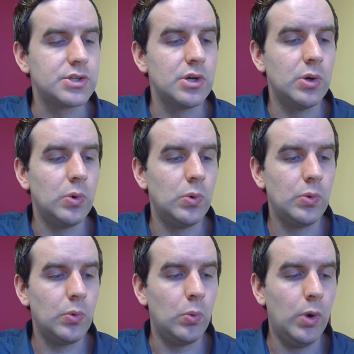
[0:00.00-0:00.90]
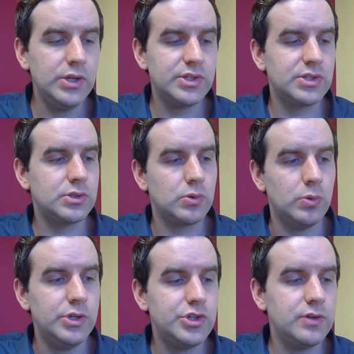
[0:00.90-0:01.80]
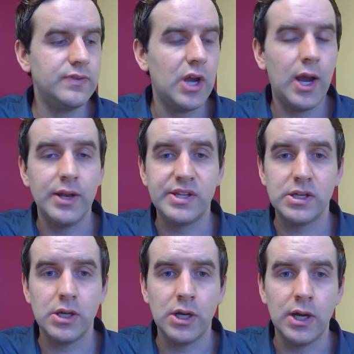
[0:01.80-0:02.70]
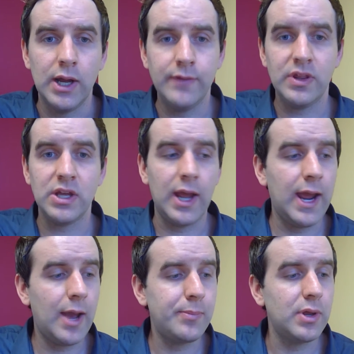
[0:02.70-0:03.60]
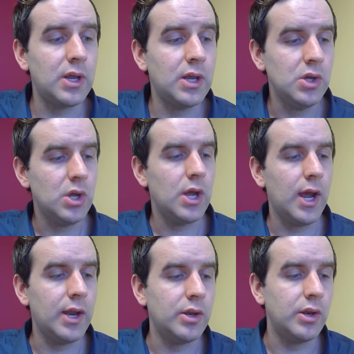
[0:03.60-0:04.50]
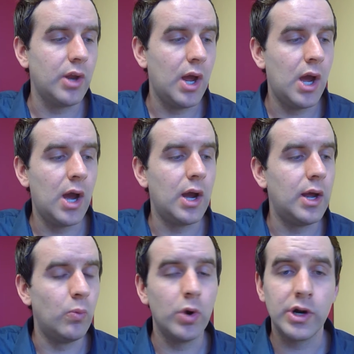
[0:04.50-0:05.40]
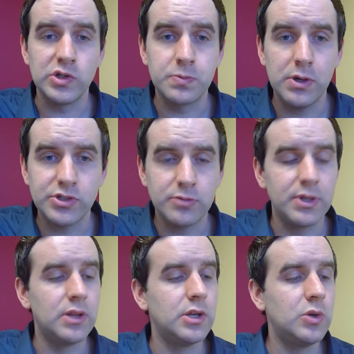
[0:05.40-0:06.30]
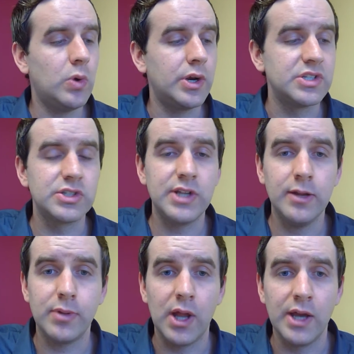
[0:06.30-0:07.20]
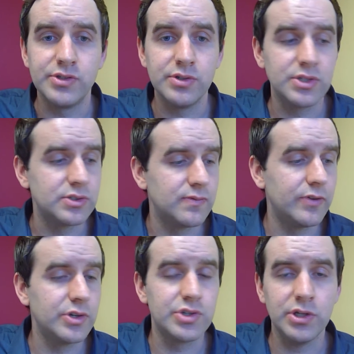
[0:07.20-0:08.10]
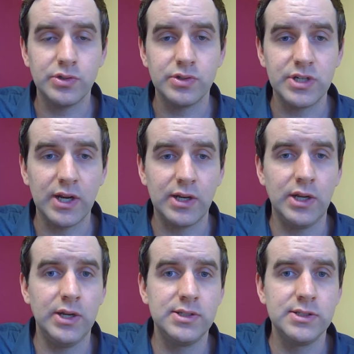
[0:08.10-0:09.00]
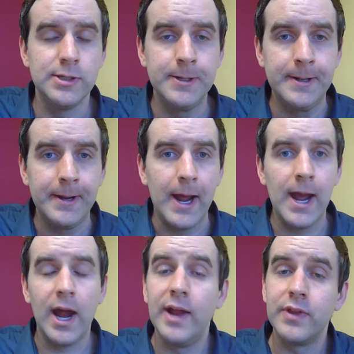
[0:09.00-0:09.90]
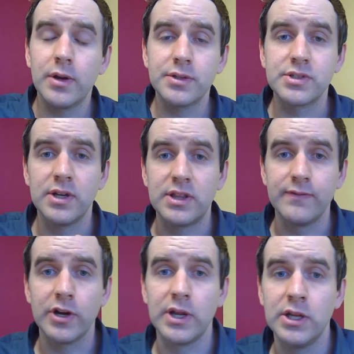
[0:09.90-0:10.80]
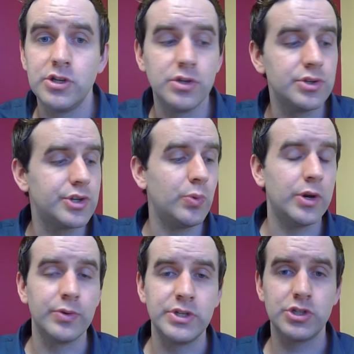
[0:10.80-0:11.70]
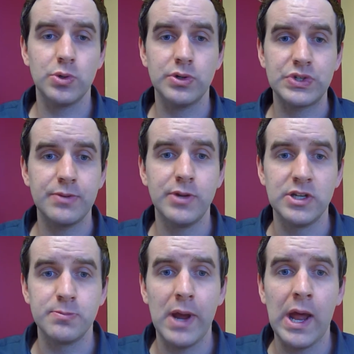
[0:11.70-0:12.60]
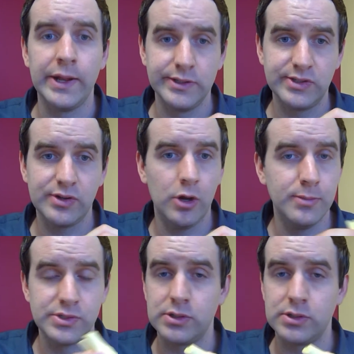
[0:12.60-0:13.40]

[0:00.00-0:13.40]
So once you've got everything happy and where it's supposed to be, then you want to stabilize using some very gentle techniques. And then also at the very end, you usually want to restore somebody's balance.